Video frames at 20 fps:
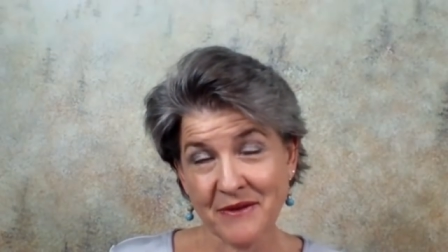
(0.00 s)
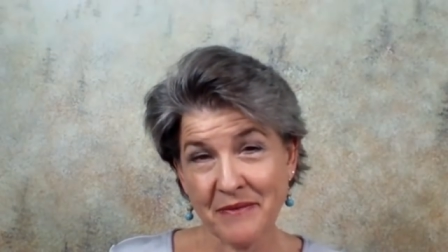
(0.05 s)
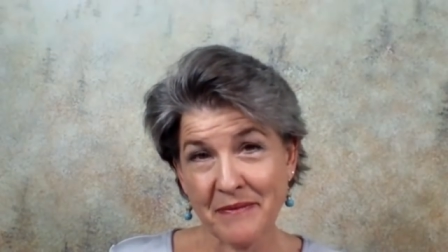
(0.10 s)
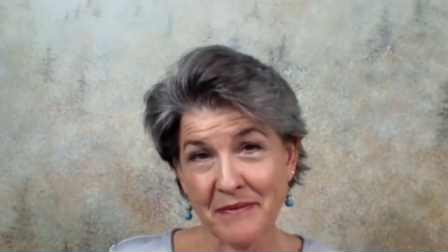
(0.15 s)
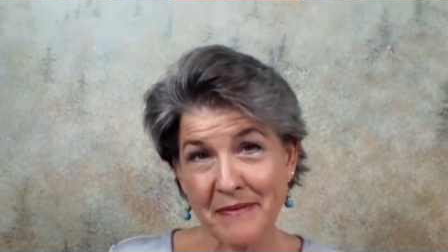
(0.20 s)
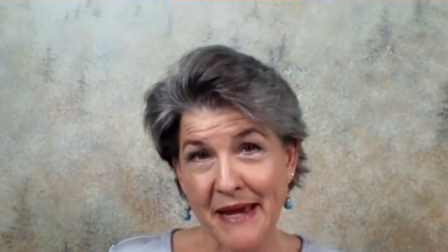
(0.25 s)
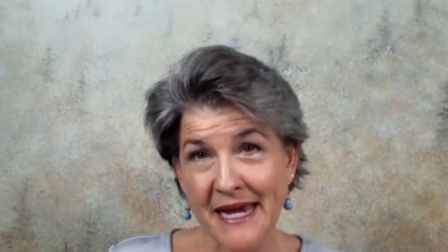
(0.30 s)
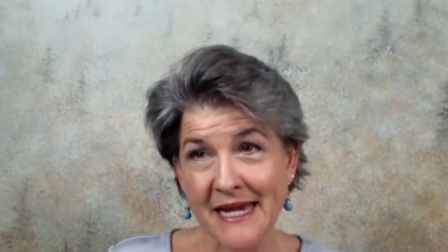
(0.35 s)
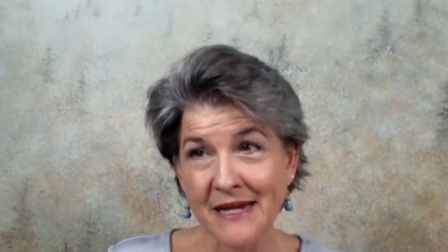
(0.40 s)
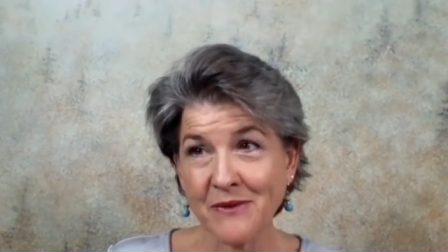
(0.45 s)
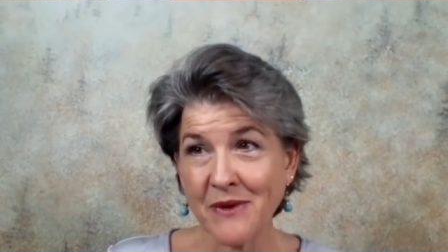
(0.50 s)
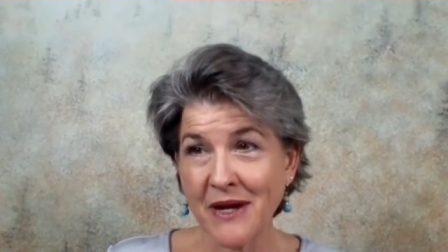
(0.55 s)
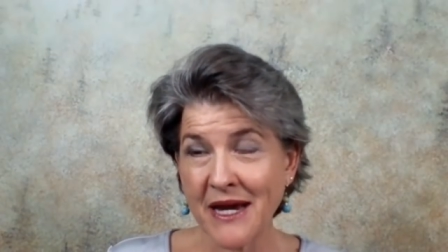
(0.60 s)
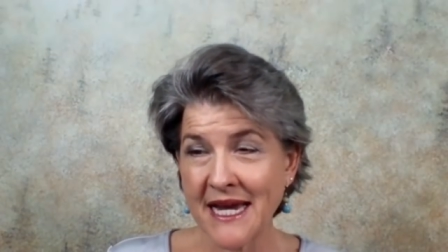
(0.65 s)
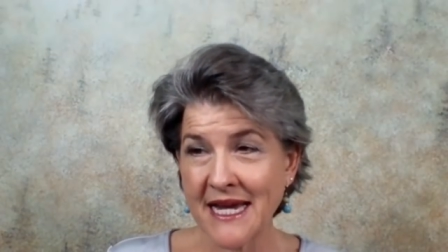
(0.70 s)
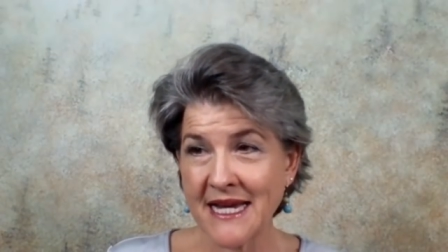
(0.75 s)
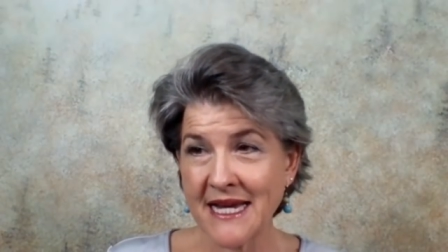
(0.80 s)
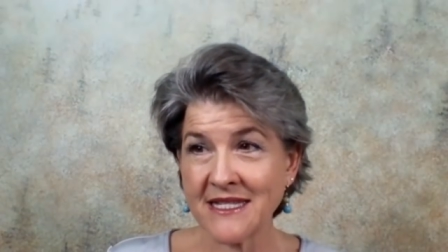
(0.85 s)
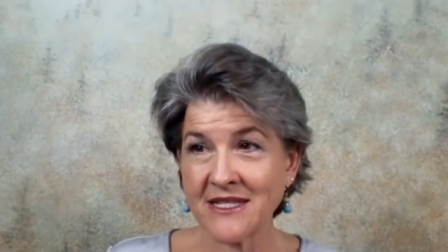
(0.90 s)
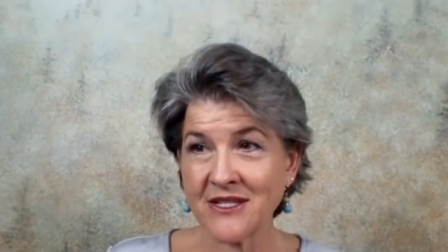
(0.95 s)
Main
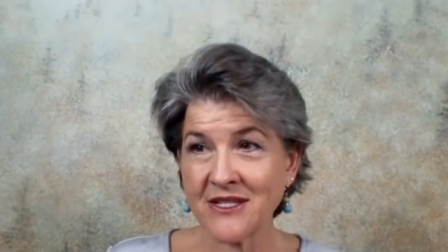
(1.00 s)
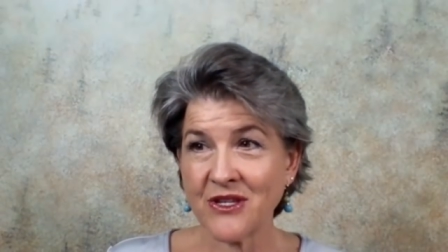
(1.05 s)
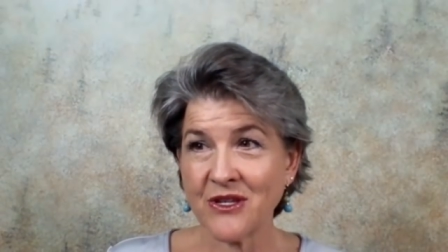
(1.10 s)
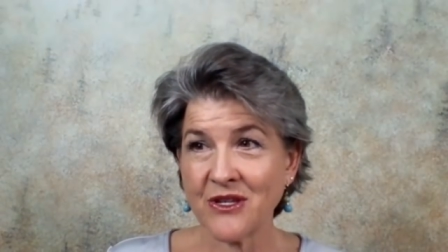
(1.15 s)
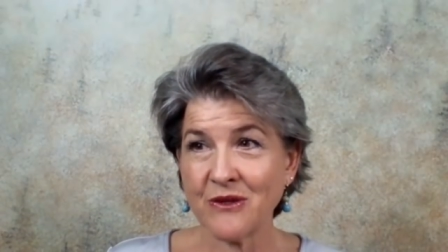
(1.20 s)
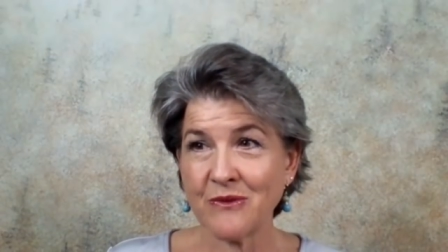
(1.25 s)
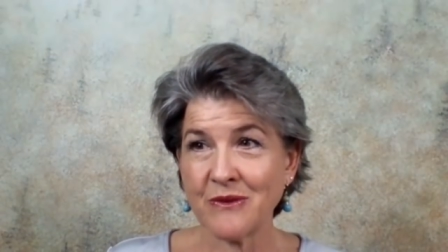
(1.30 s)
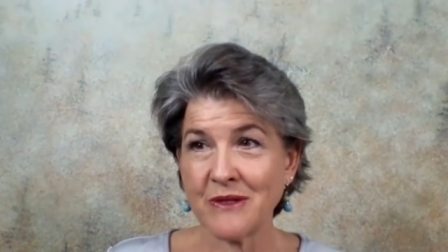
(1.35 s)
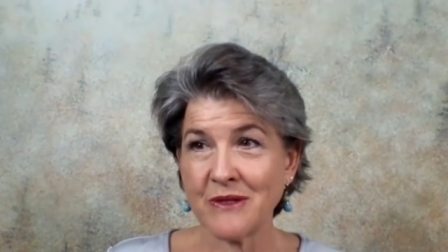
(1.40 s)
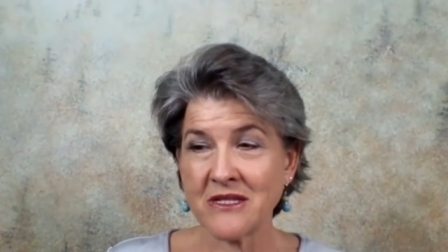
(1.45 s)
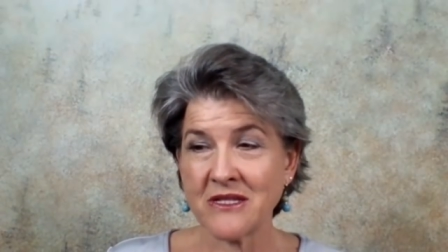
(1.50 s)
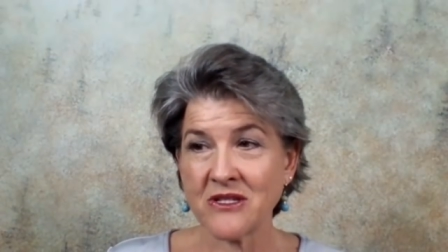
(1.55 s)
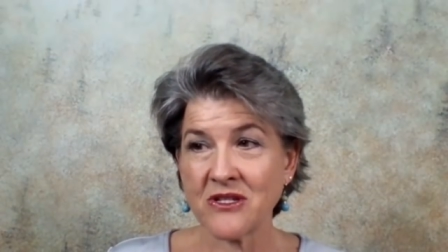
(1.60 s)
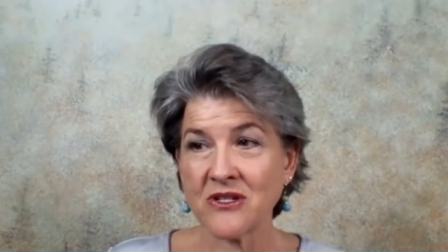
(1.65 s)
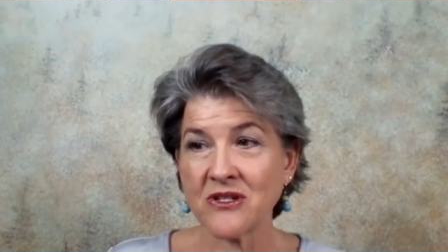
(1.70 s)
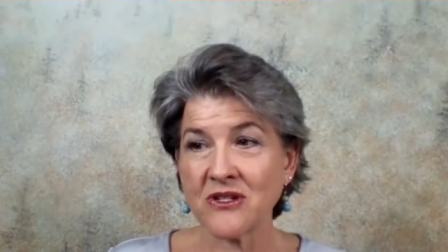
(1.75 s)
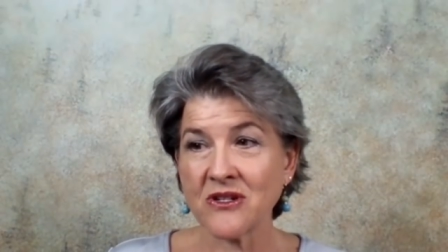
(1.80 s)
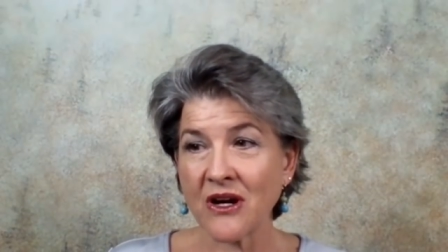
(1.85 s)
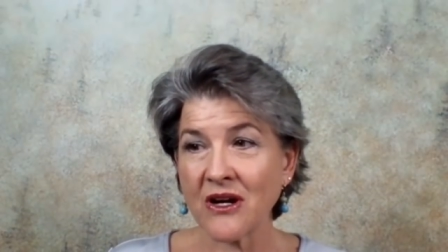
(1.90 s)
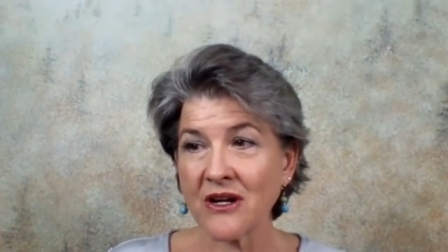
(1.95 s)
ways you would
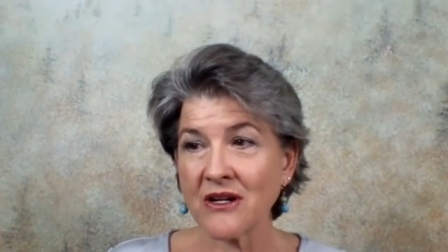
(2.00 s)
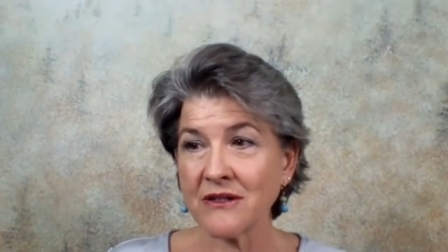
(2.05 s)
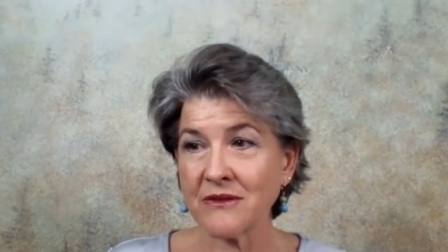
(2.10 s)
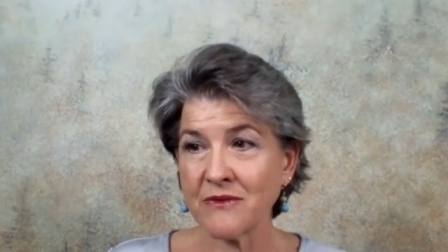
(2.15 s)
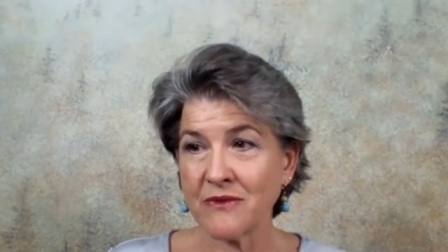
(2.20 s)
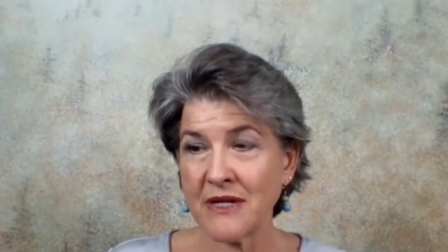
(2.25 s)
start